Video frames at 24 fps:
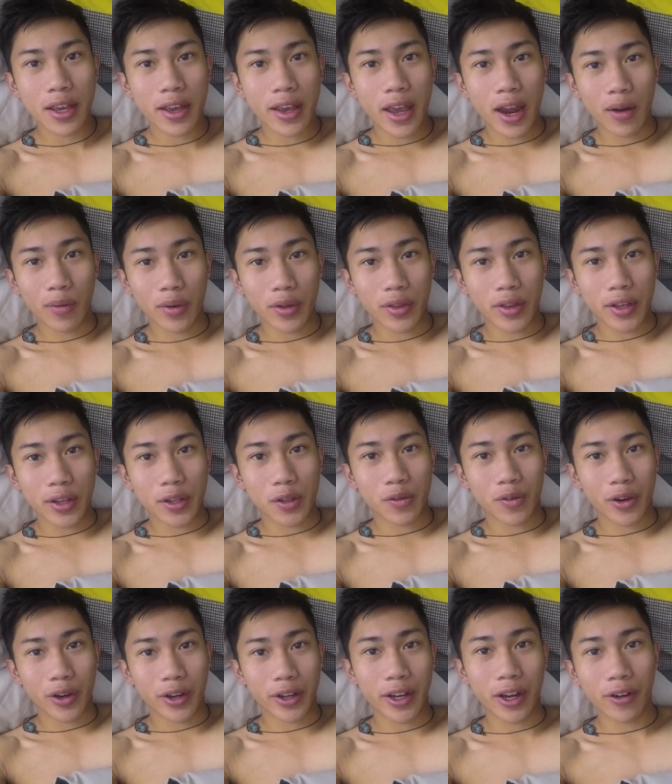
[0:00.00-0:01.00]
Everything is
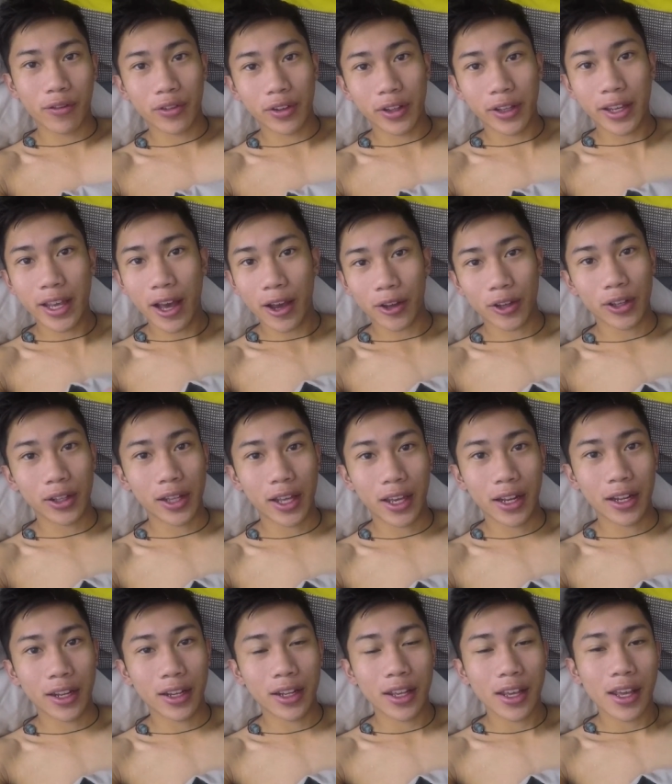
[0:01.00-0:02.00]
very carefully
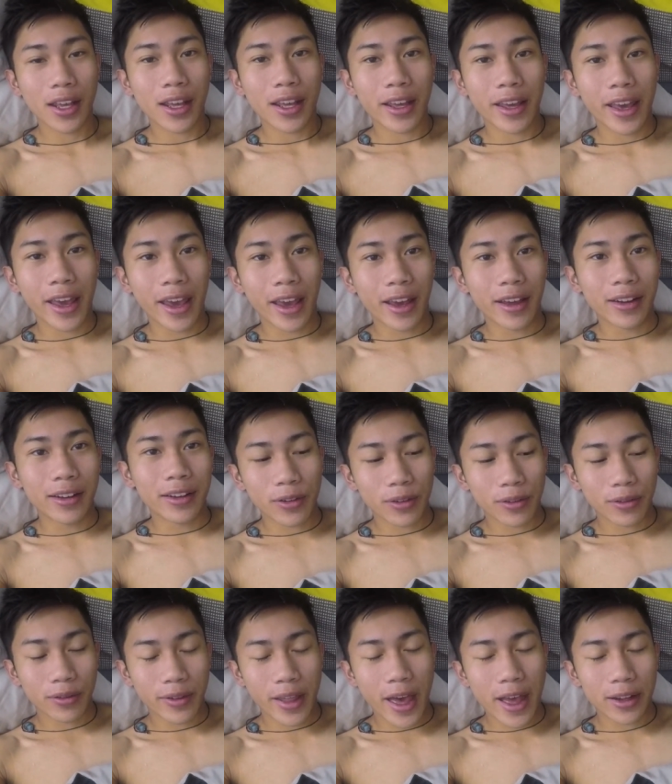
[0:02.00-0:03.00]
calculated, and
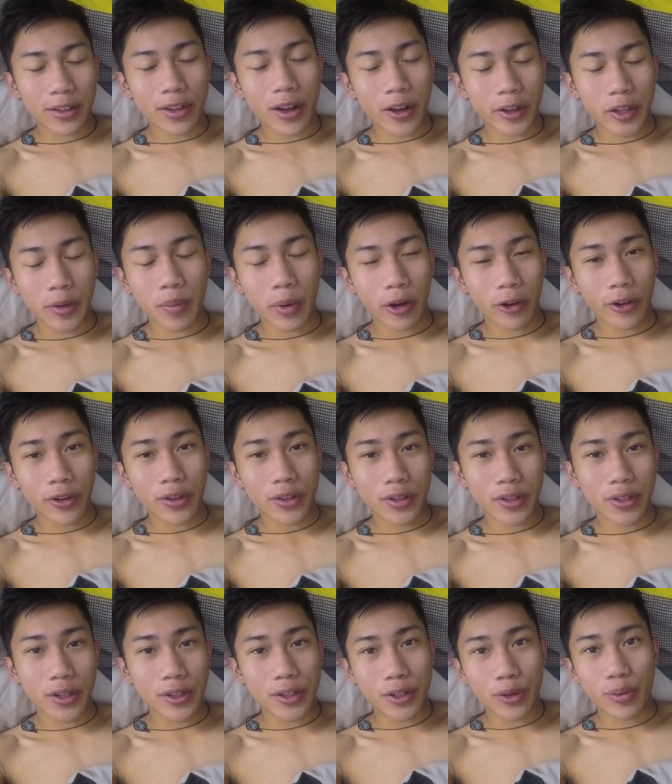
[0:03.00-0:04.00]
that documentary
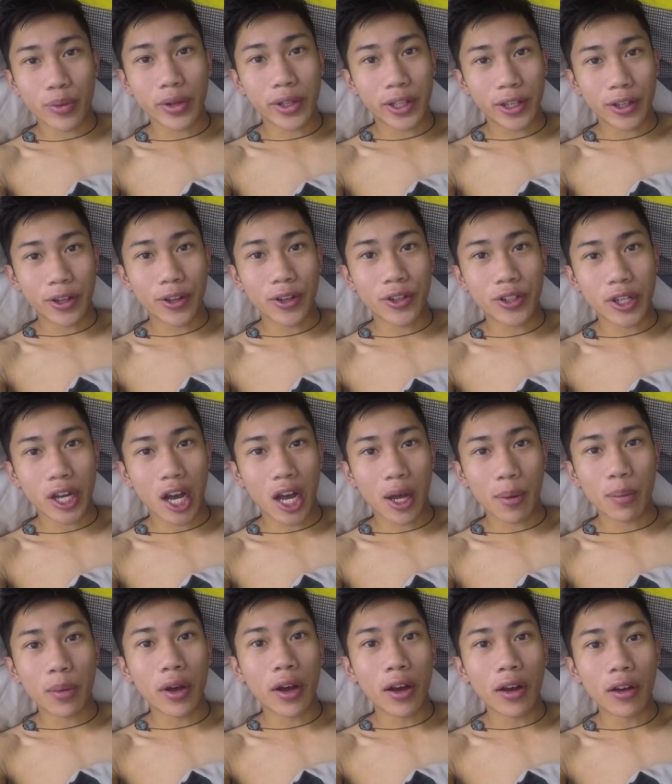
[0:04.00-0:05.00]
just does a really good
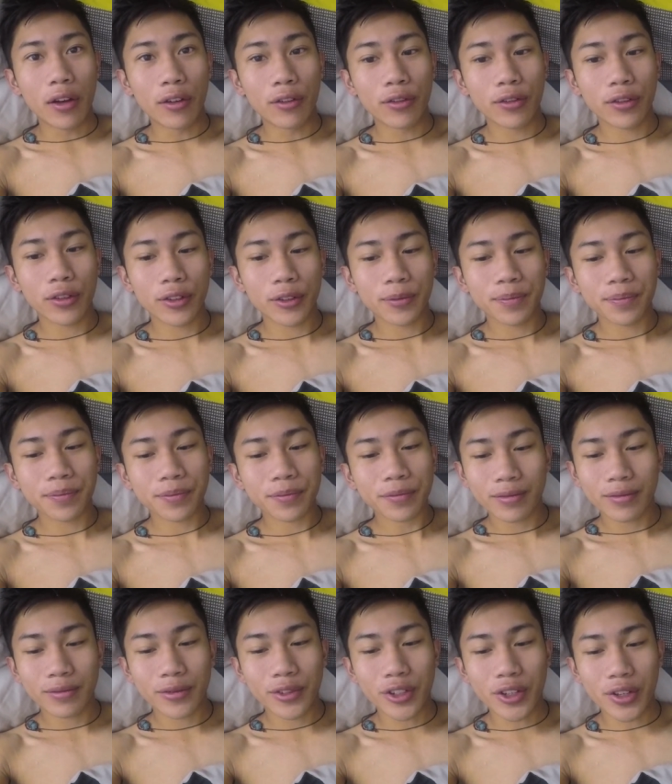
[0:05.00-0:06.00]
job of
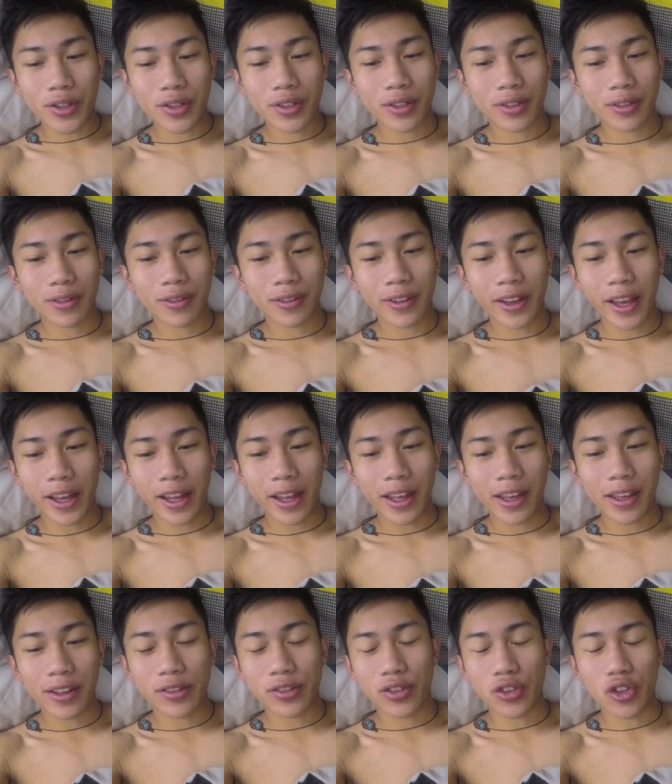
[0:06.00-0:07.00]

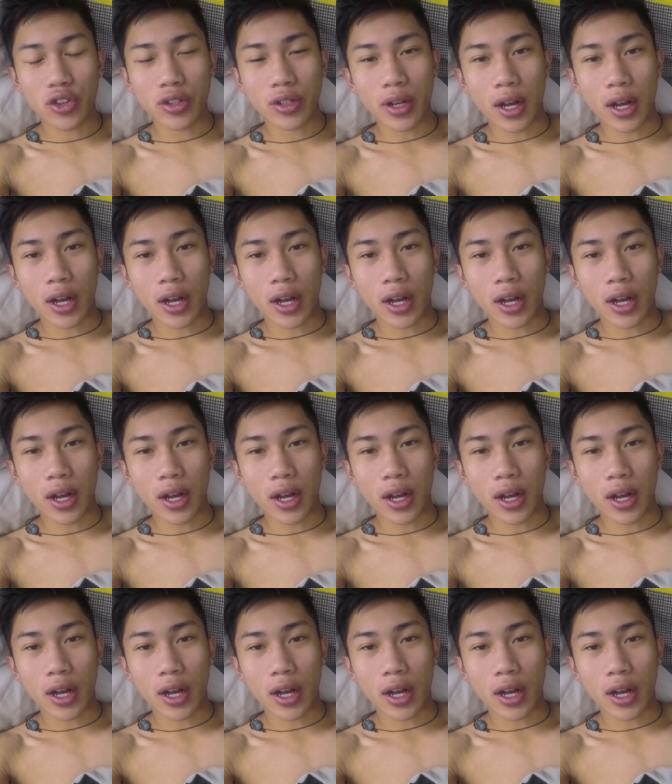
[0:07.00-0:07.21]
it's just